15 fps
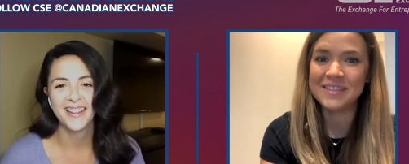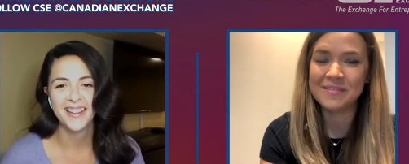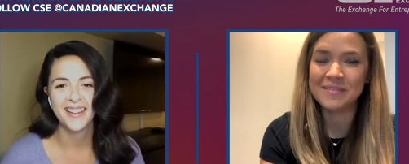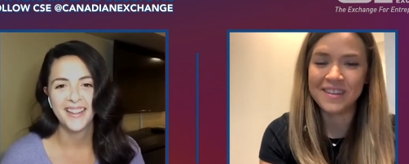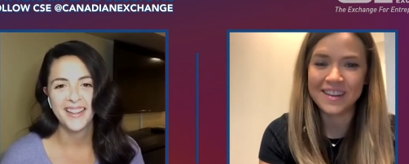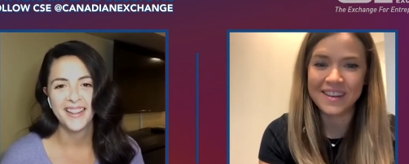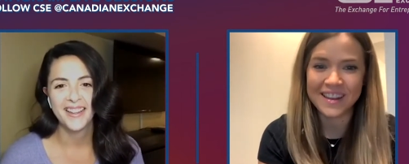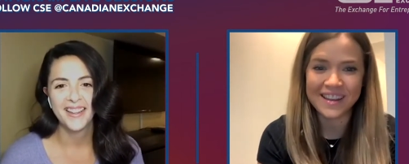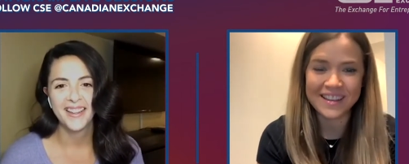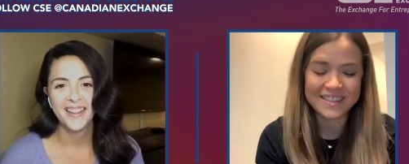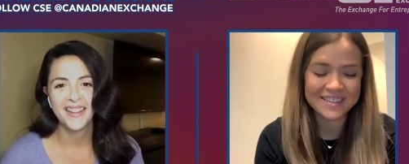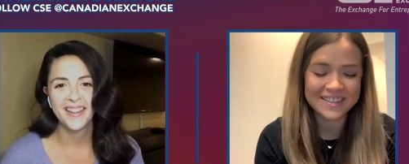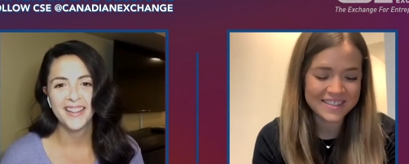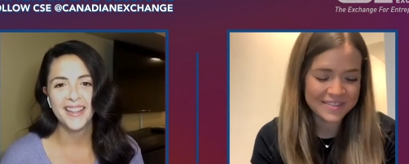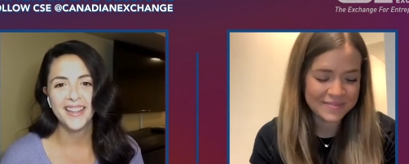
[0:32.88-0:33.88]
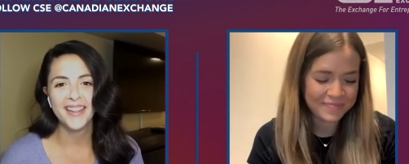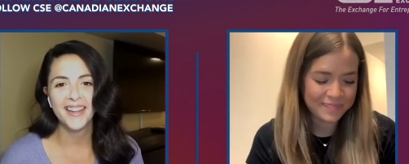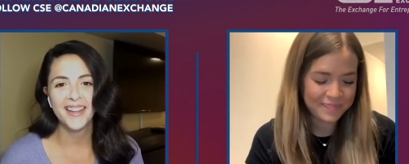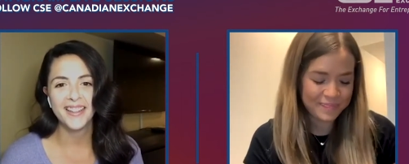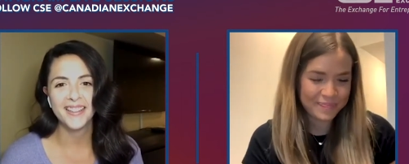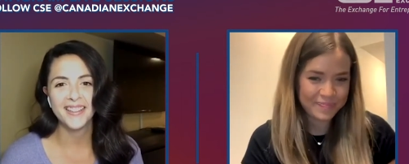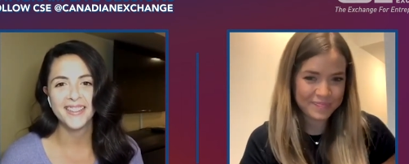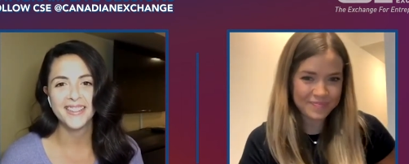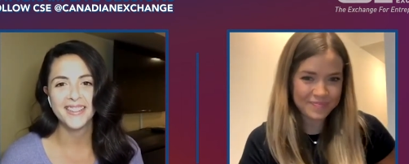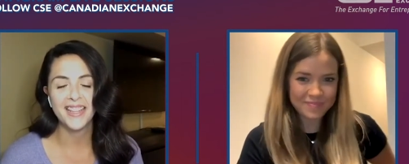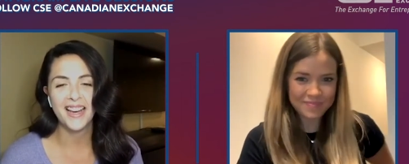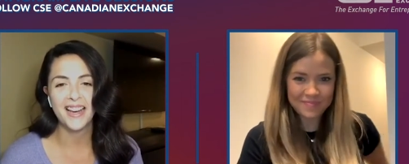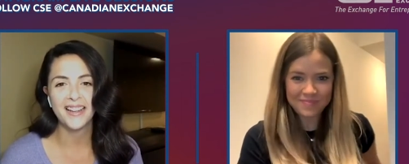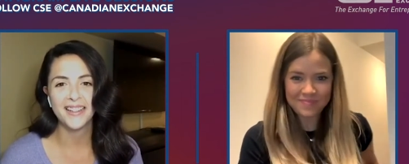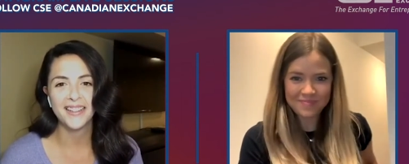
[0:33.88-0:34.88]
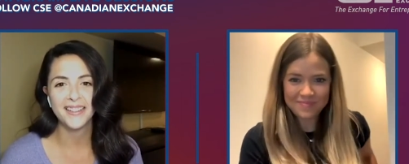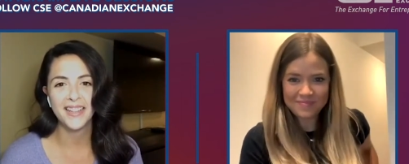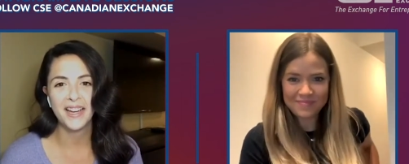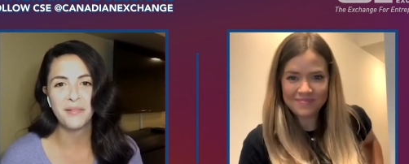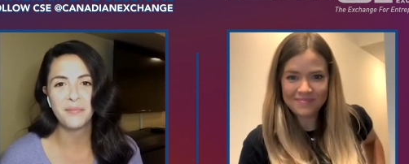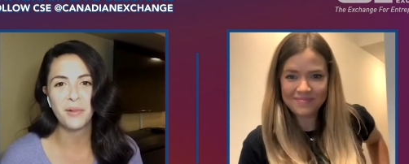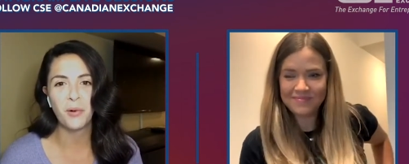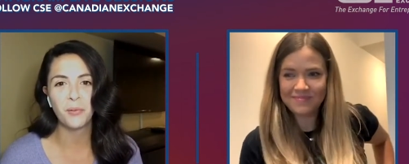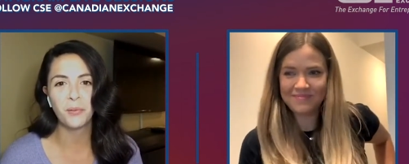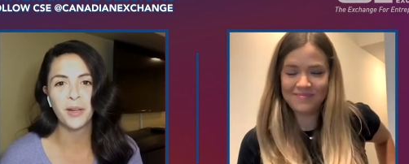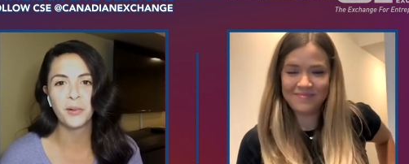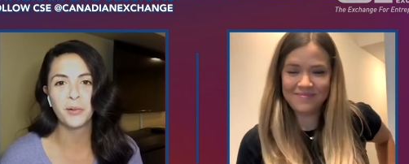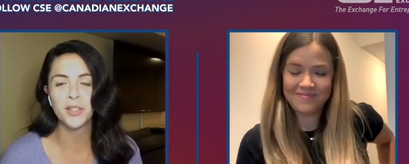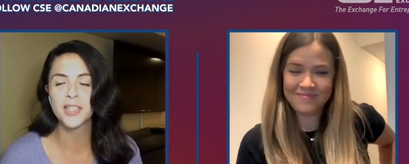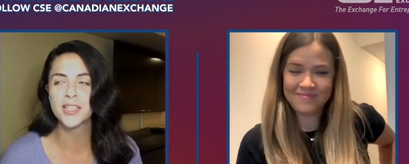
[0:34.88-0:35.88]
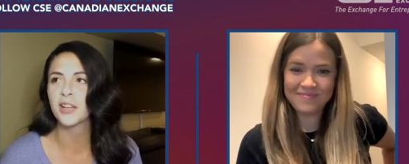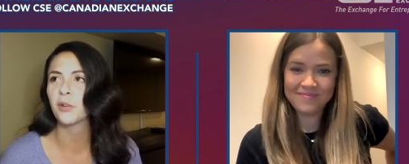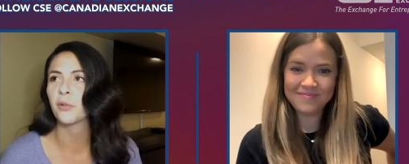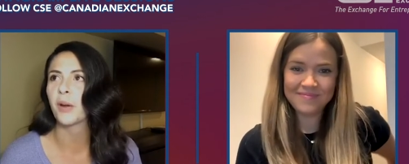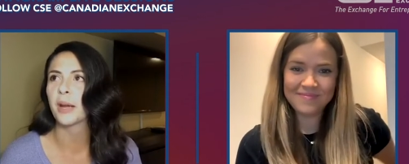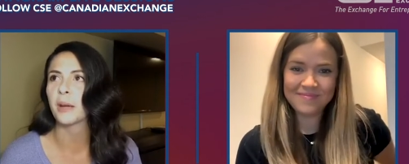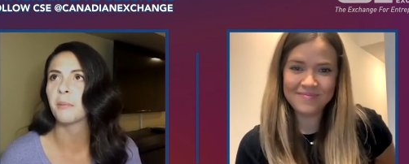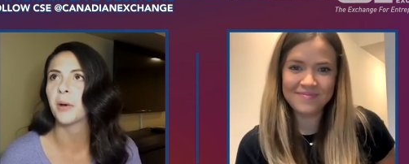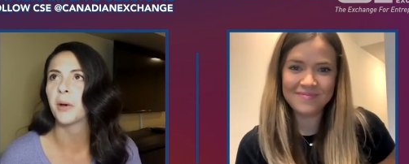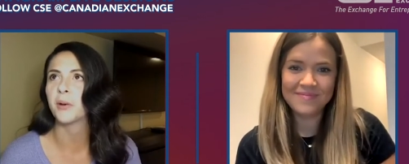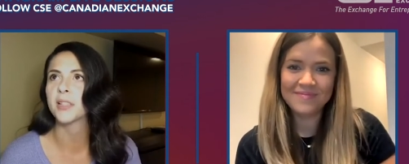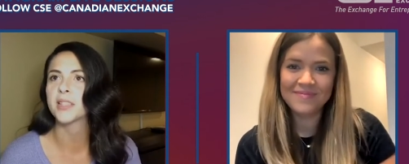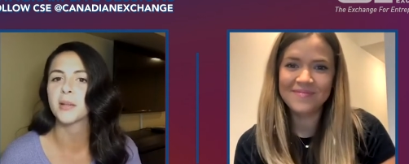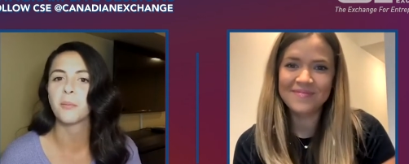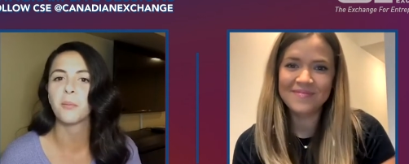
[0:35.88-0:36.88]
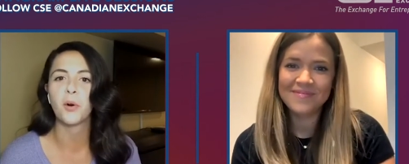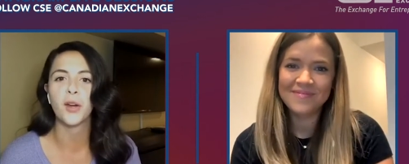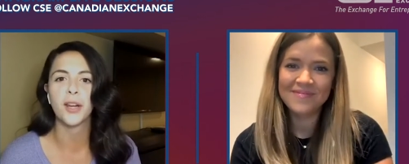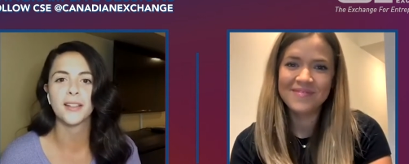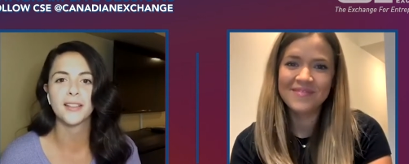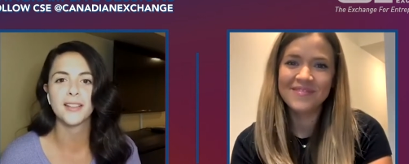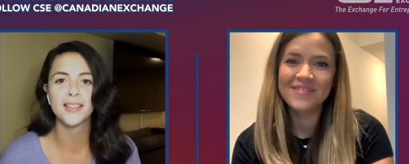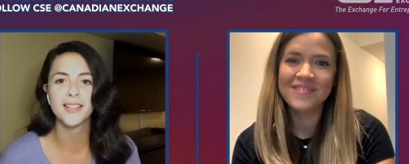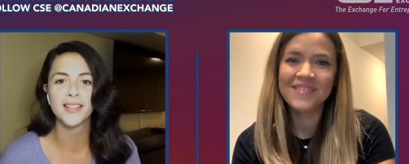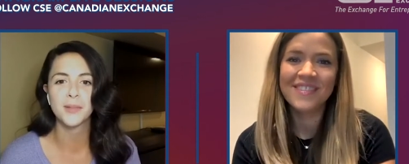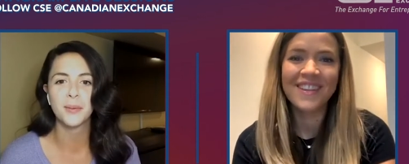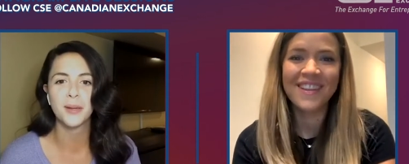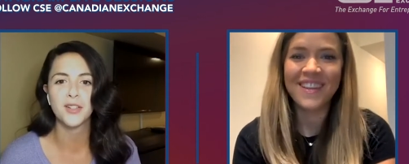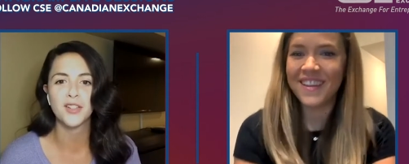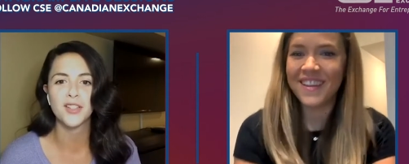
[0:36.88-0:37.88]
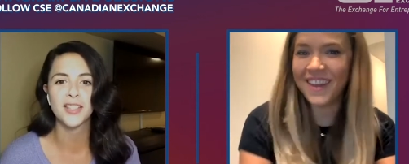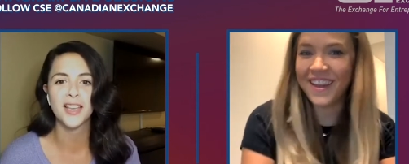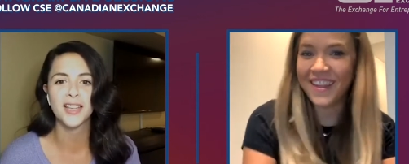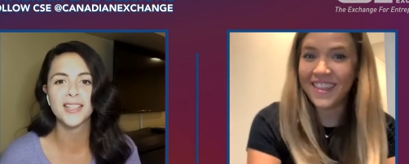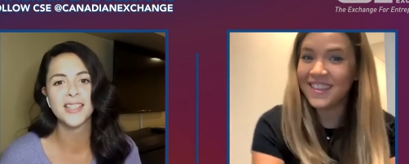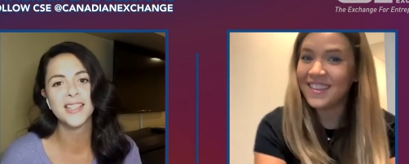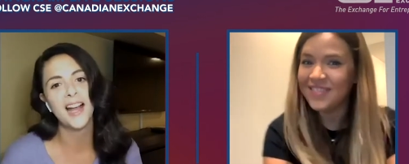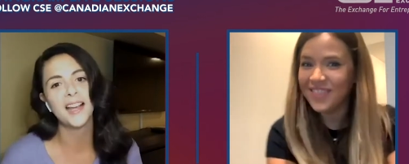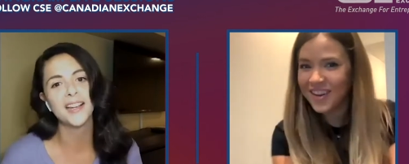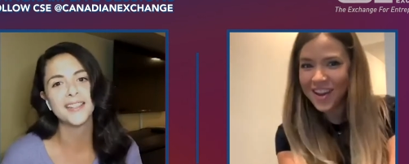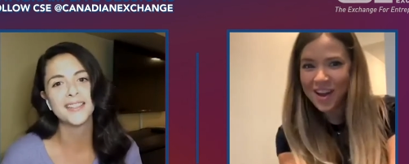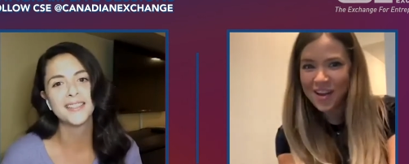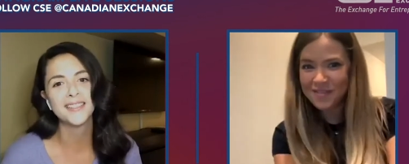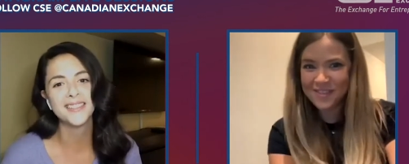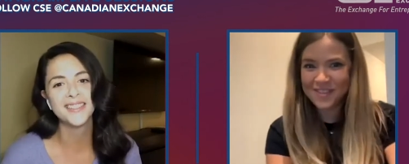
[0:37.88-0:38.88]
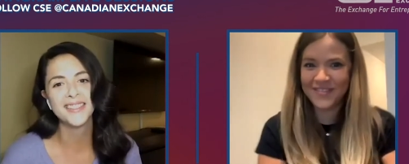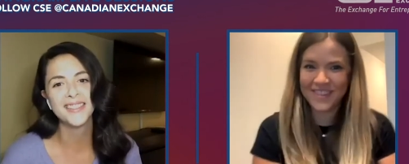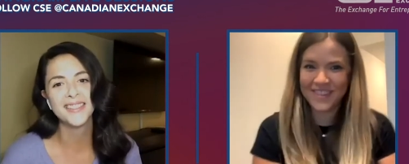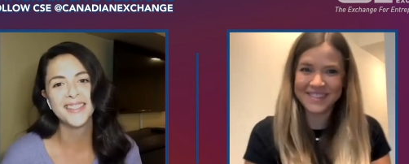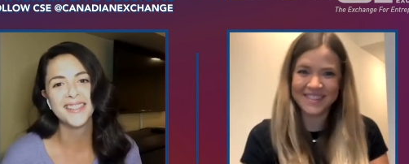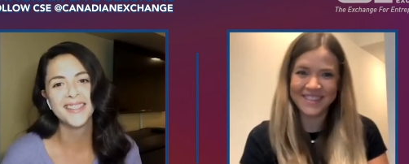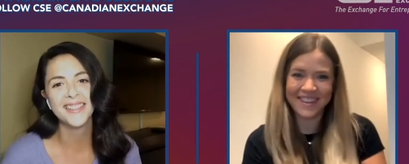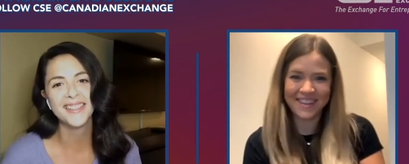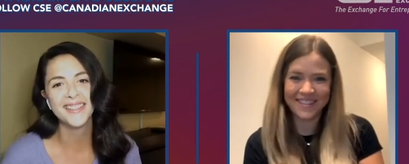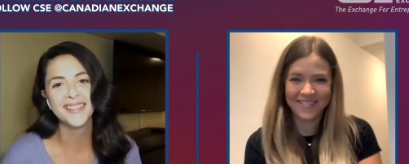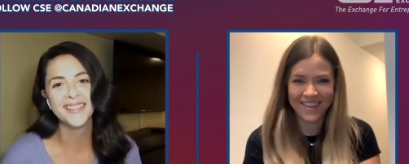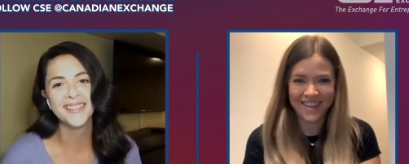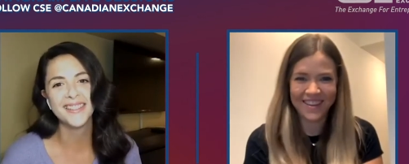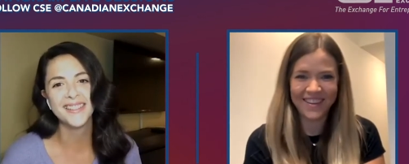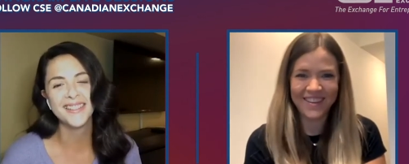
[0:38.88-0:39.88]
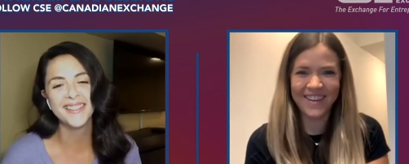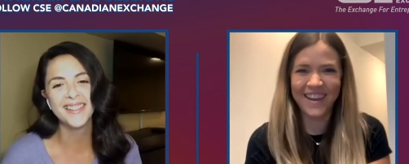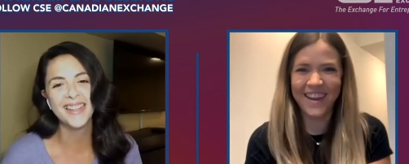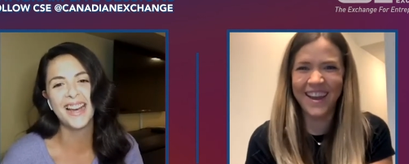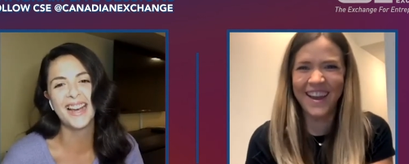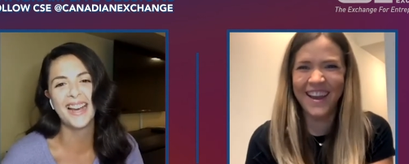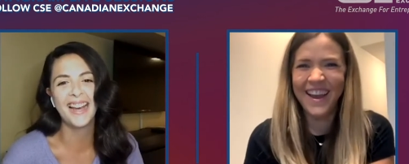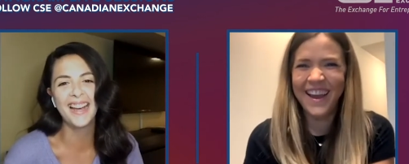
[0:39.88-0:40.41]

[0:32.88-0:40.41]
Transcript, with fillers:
Speaker 1: what it is. It is, yeah. I'm hoping we'll see a rainbow at some point because it's been just like sun.
Speaker 2: Optimistic of you.
Speaker 1: Yeah.